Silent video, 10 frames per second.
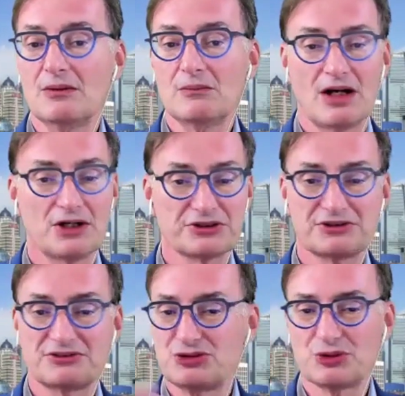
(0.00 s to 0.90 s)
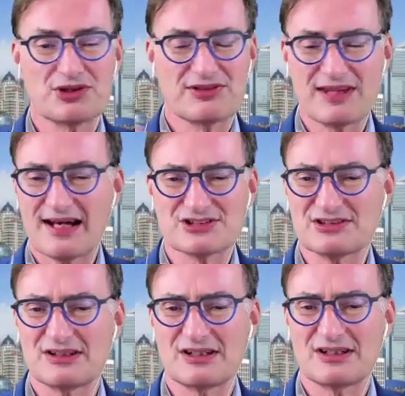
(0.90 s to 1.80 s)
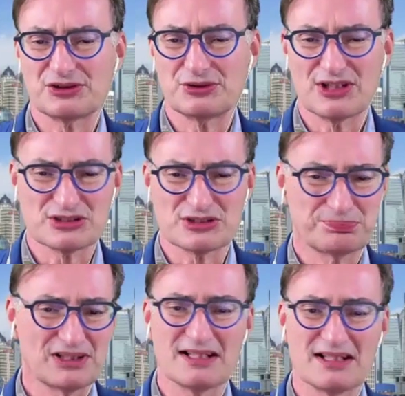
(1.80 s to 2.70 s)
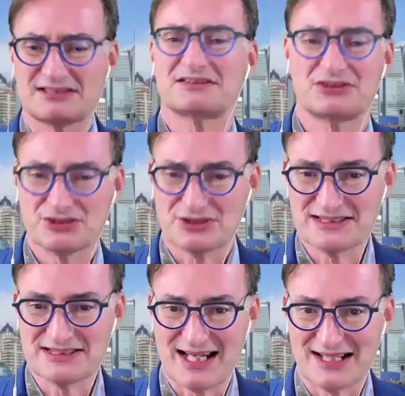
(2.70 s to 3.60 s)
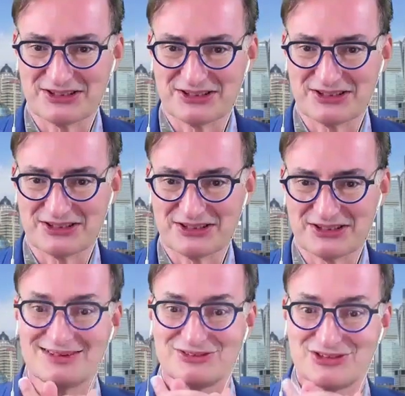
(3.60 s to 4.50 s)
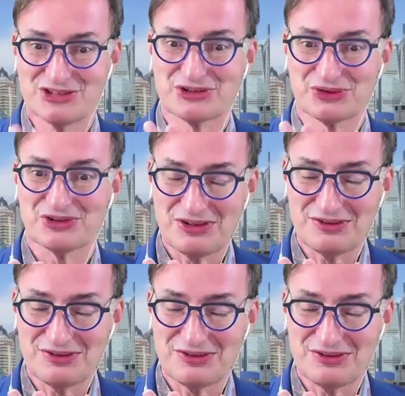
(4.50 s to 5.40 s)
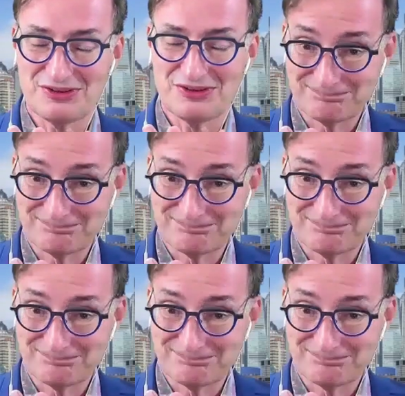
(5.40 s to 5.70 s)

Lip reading: $100,000, $200,000 US plus transactions in digital currency